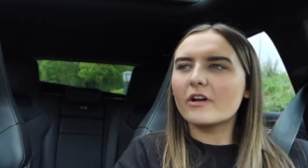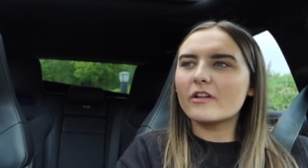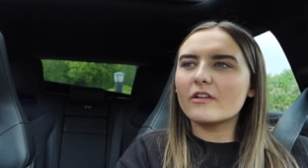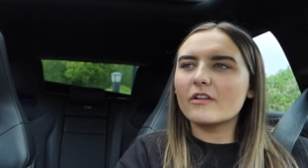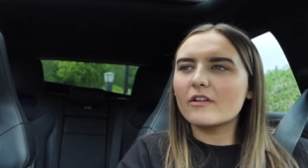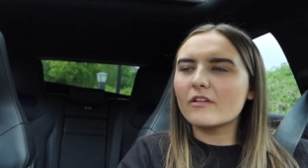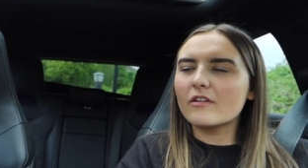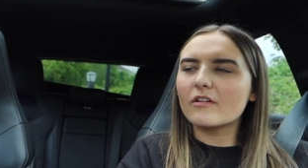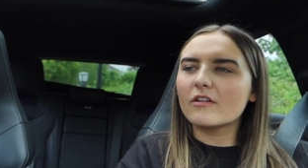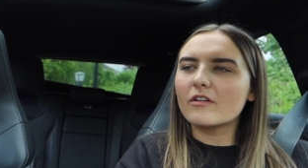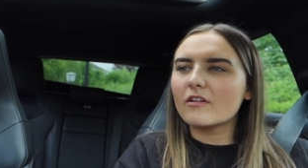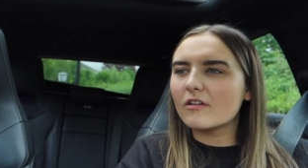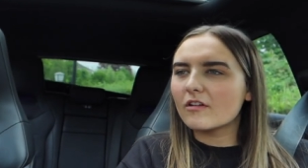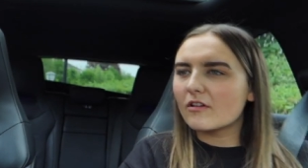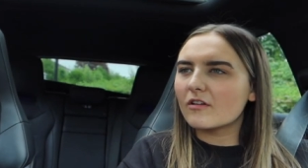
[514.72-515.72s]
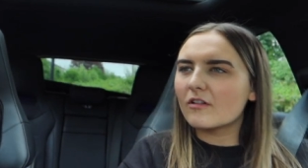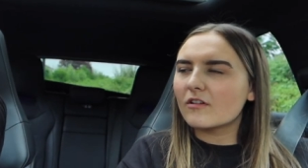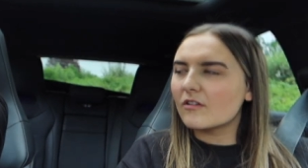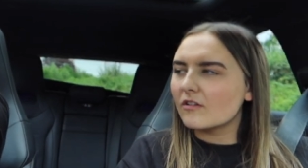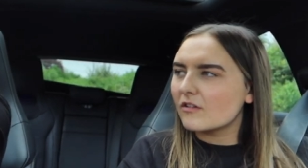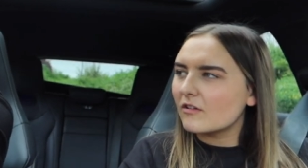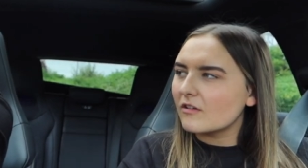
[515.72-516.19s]
What if it's at the door?
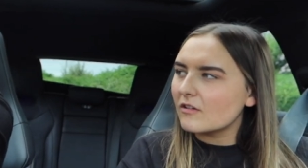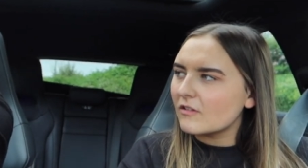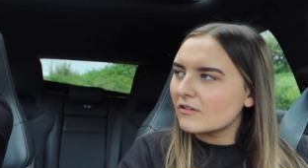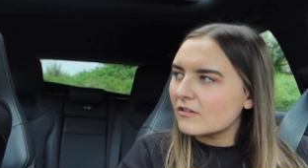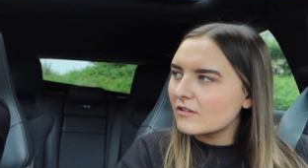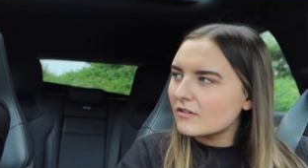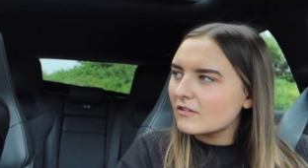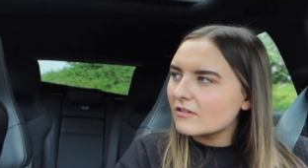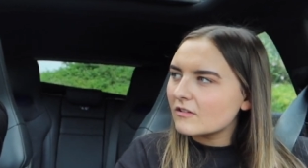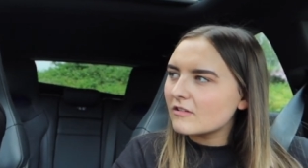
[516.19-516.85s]
Should I go and check before I